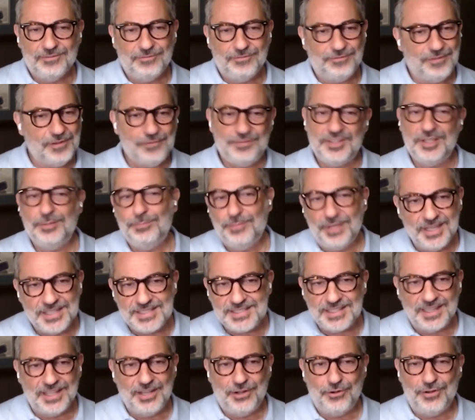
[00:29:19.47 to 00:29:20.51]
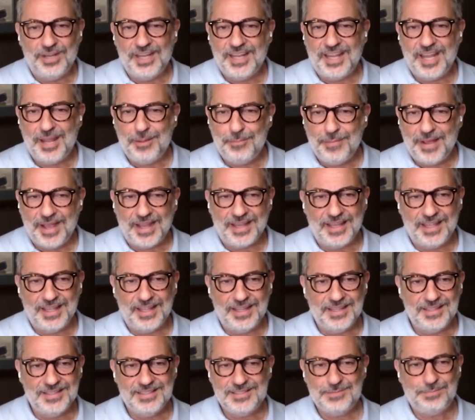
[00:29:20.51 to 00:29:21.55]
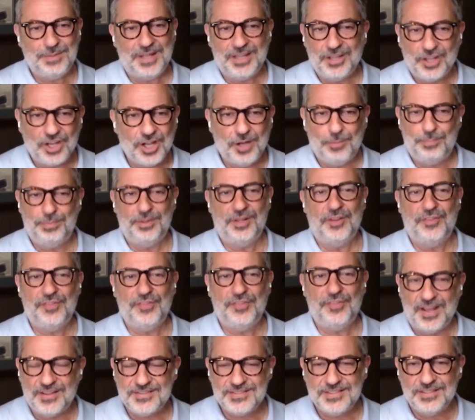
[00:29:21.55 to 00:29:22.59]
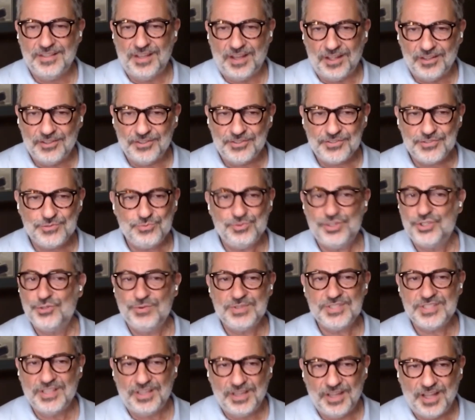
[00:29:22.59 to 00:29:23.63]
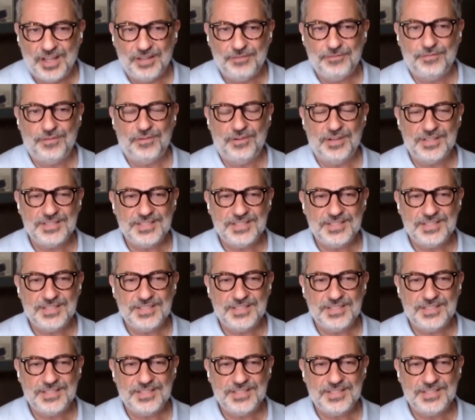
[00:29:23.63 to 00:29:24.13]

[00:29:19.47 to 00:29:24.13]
15 minutes later, he came back in, spent a couple of $1,000, which was a lot for